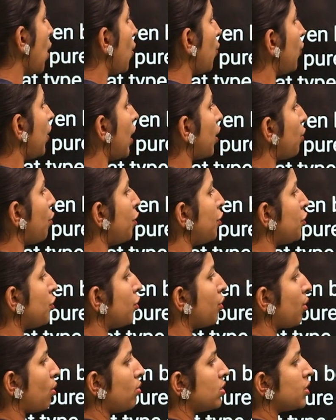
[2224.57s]
We are going to
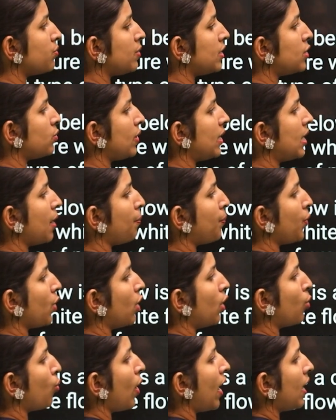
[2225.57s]
cross between a
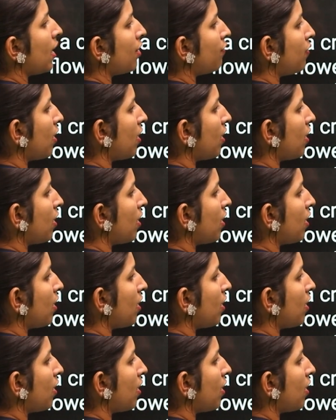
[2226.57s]
pure violet